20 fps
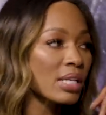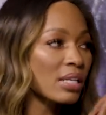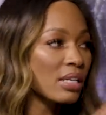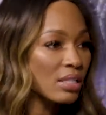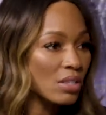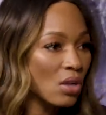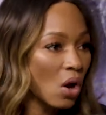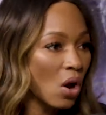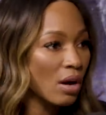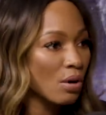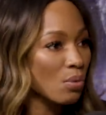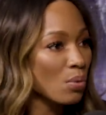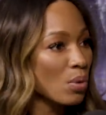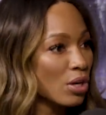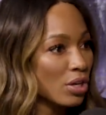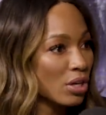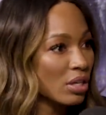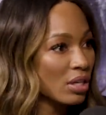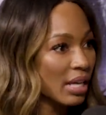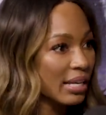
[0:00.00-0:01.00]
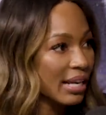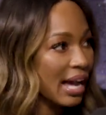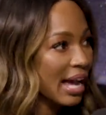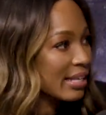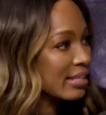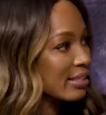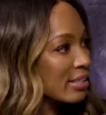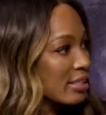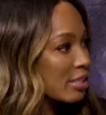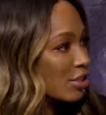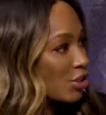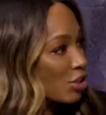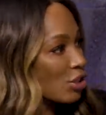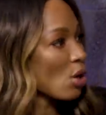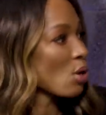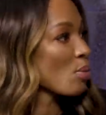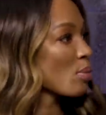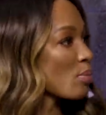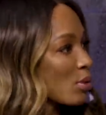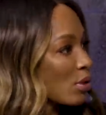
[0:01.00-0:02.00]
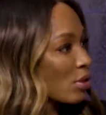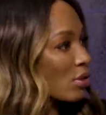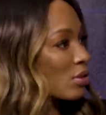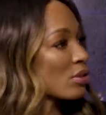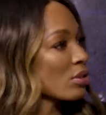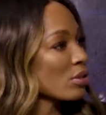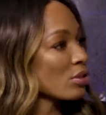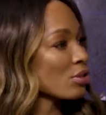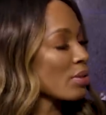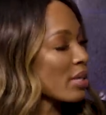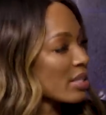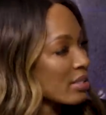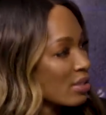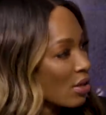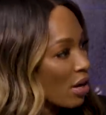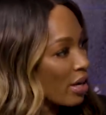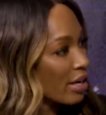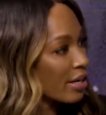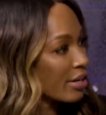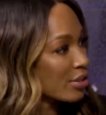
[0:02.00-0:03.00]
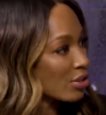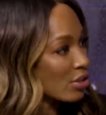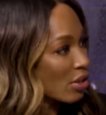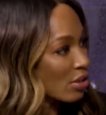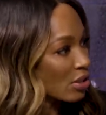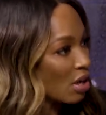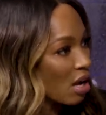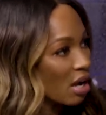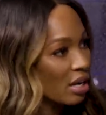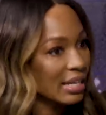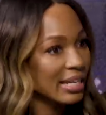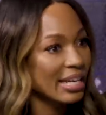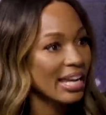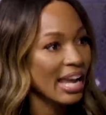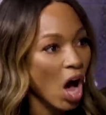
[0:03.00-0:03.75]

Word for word: like, it's hard work. Like I just didn't show up and put on a little dress and go out here and start talking.